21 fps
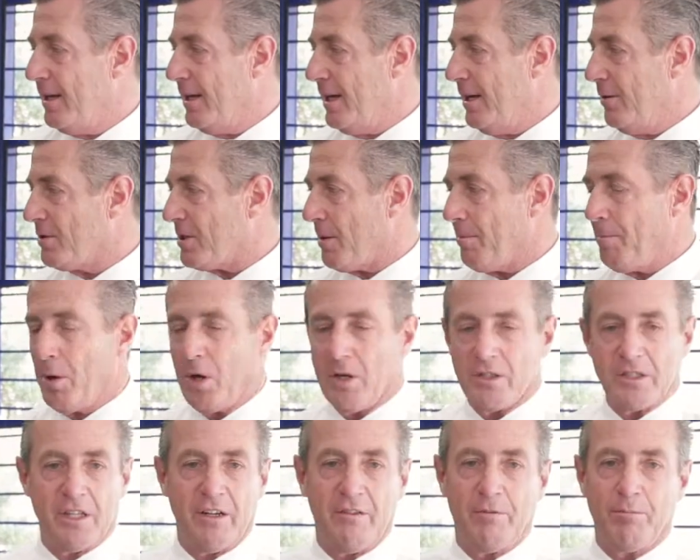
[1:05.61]
it was a
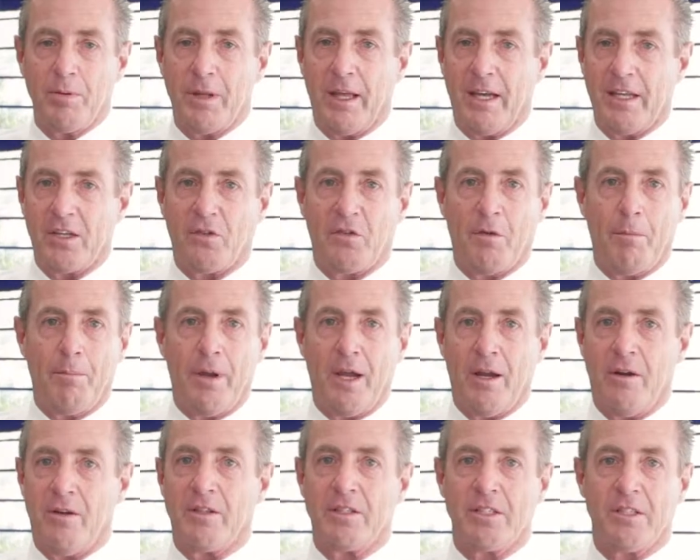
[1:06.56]
positive place for
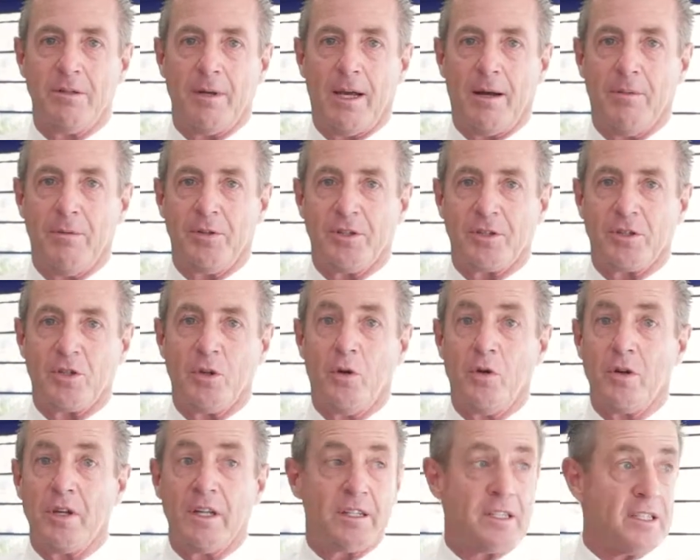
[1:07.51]
parents to be able to
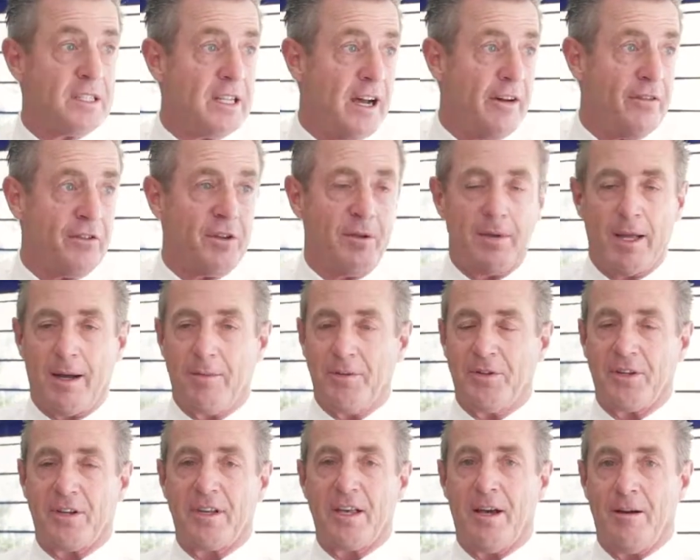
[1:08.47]
talk and staff to be able
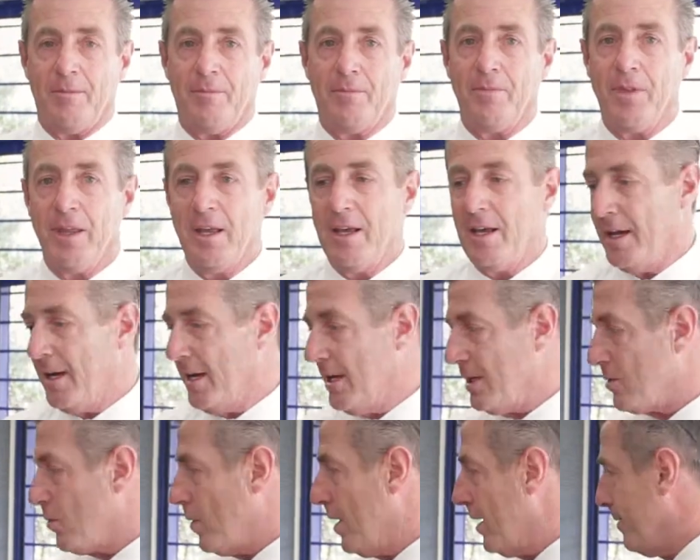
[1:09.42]
to come
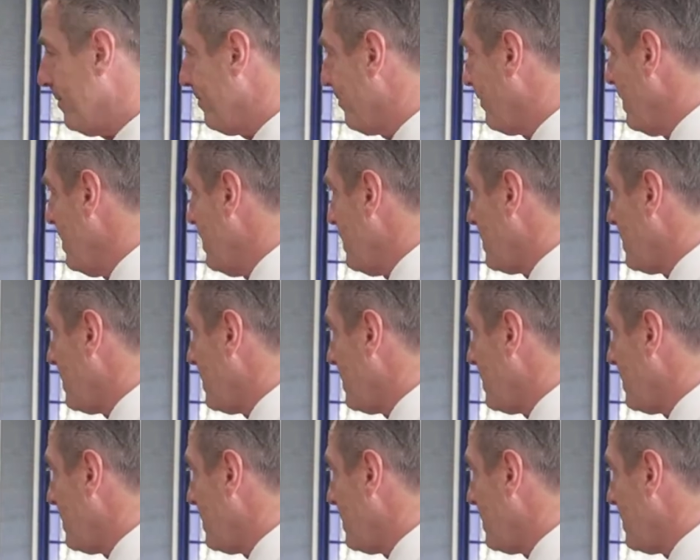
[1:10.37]
as well.